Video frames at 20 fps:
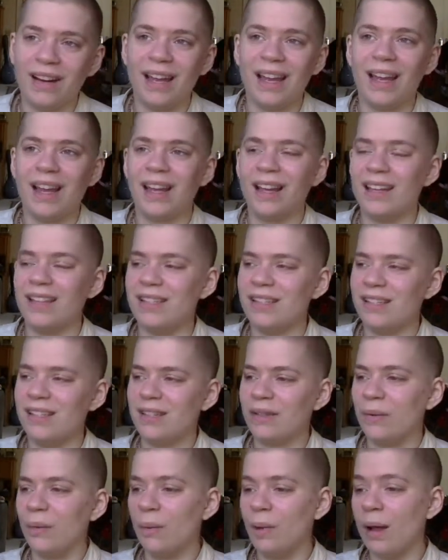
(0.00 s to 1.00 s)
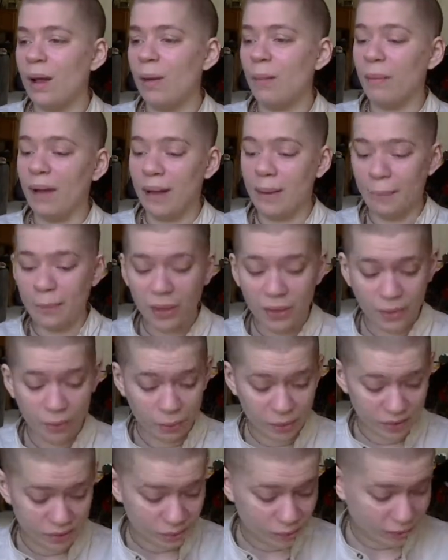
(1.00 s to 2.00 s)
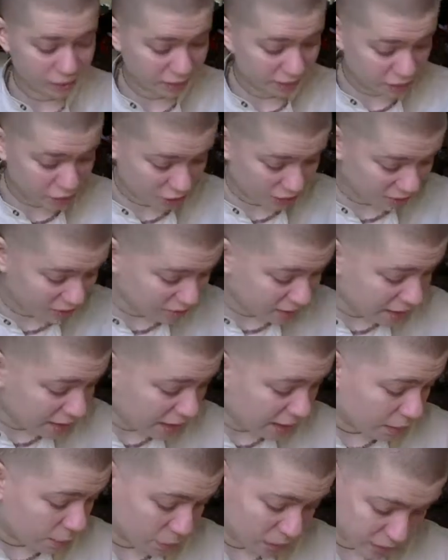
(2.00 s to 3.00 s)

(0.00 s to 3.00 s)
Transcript: And while my mother wasn't religious and we